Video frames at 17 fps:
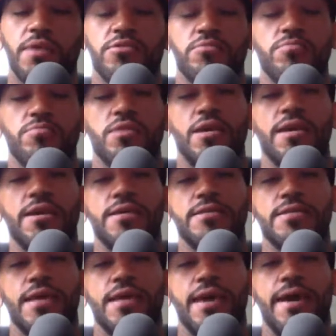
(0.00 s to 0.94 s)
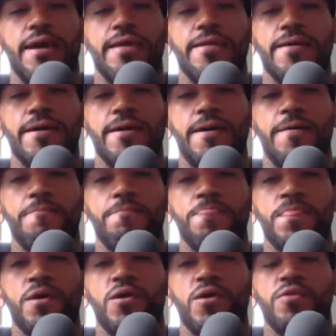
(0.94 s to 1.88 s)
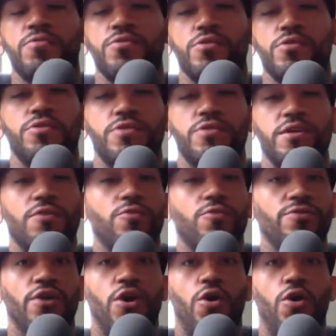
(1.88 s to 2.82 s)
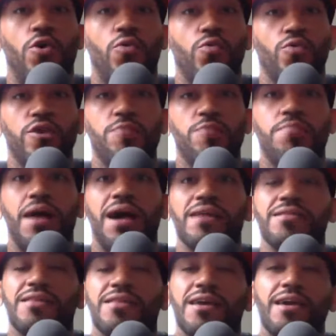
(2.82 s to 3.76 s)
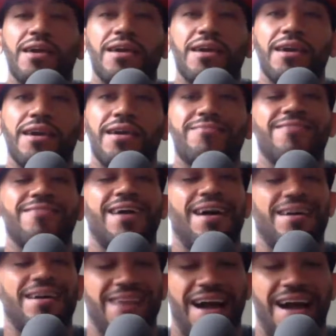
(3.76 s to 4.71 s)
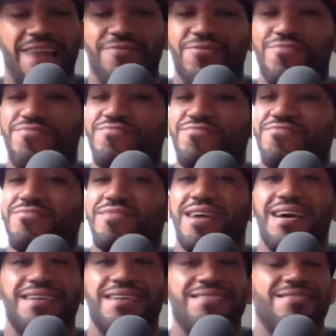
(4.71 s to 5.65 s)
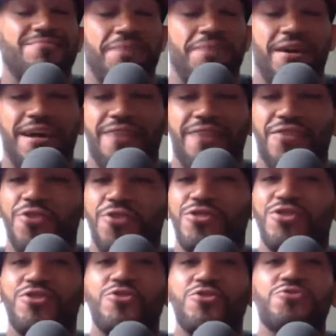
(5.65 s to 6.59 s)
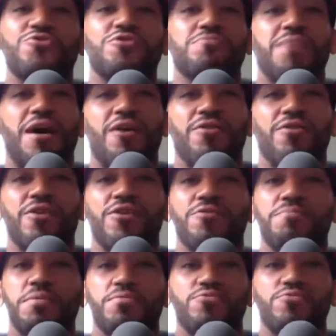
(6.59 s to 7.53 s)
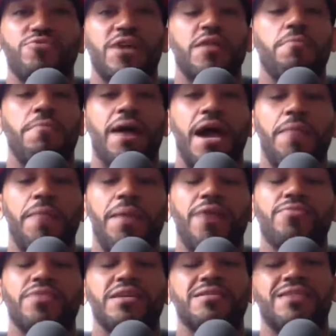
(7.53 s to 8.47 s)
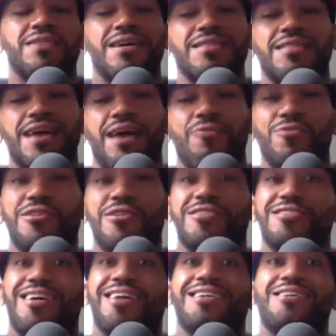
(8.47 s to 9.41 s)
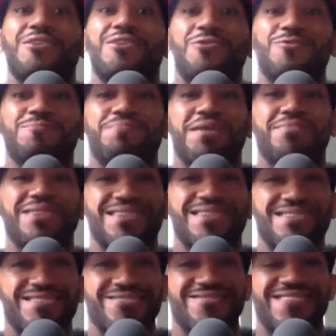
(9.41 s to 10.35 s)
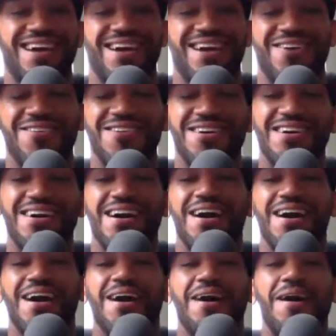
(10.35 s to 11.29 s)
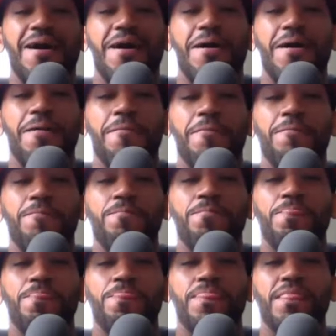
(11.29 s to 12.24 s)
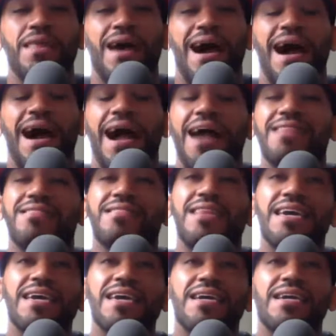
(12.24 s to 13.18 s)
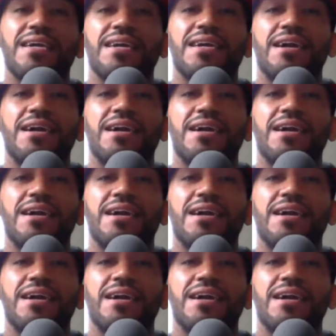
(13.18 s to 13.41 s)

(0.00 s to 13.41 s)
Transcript: some things, and the whole Reebok thing. And I've heard the news about other people trying to buy them out and things like that, which I didn't know was public until now. Um, I think